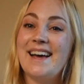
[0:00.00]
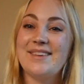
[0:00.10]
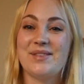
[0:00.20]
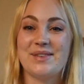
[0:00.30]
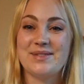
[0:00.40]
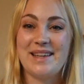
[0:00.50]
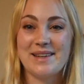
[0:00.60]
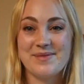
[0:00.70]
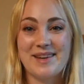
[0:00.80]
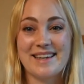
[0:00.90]
Hi everyone,
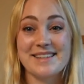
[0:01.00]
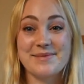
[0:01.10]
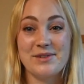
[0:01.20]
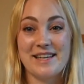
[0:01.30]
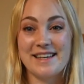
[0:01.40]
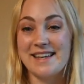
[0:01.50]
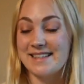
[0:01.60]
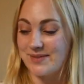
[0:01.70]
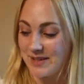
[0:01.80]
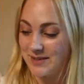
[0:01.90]
welcome back. It's Moeke,
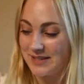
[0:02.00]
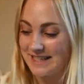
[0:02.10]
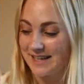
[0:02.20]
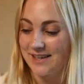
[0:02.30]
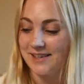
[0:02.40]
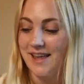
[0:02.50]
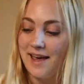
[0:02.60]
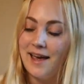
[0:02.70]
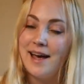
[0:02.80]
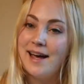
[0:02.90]
Swedish Whisky Girl.
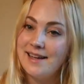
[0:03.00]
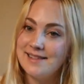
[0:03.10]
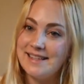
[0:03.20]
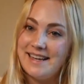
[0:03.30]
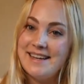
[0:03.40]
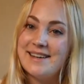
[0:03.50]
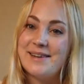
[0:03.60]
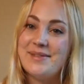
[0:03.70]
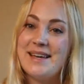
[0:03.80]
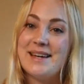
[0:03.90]
And today
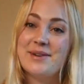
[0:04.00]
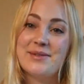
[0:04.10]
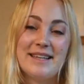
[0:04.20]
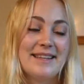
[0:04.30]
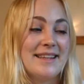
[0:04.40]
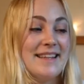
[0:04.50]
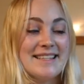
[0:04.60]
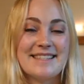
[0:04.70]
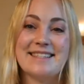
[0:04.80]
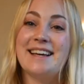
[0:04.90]
I'm here with
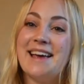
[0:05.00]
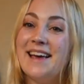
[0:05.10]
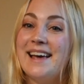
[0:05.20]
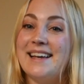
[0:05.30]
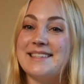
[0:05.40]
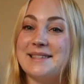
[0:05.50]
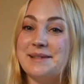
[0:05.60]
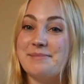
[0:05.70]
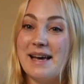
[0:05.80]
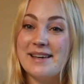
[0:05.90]
this. It's the
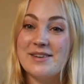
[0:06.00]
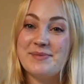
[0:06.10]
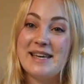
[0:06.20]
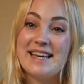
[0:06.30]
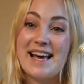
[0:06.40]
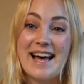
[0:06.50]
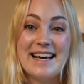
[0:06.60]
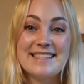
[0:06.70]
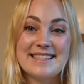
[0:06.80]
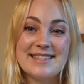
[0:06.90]
Macerby
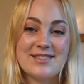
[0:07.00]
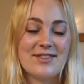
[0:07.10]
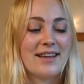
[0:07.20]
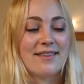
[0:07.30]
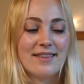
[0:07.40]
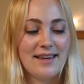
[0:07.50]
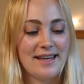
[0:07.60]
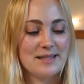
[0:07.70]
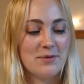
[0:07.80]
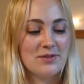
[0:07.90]
Cask Strength.
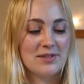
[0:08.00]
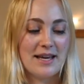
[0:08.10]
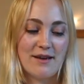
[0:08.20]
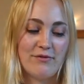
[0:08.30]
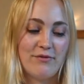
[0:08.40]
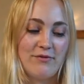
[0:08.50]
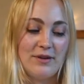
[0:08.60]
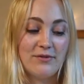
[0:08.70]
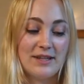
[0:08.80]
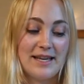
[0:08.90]
It's bottled at
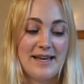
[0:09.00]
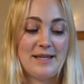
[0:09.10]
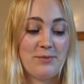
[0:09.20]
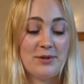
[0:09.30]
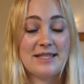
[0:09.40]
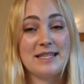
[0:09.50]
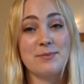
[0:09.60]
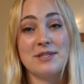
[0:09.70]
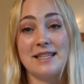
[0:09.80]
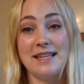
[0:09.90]
58.6%
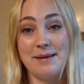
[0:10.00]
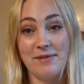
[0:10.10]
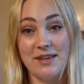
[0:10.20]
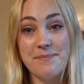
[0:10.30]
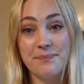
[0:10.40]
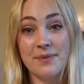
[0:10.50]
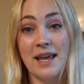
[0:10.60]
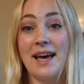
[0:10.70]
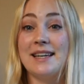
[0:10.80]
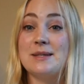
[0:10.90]
ABV
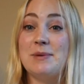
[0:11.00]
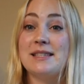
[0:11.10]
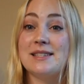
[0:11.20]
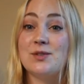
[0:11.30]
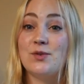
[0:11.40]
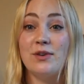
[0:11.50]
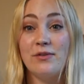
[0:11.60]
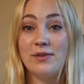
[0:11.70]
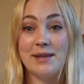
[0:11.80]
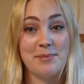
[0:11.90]
and it's peated to
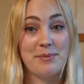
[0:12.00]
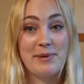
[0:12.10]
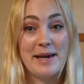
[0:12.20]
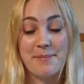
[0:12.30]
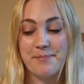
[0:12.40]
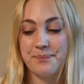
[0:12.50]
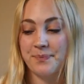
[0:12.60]
50 ppm.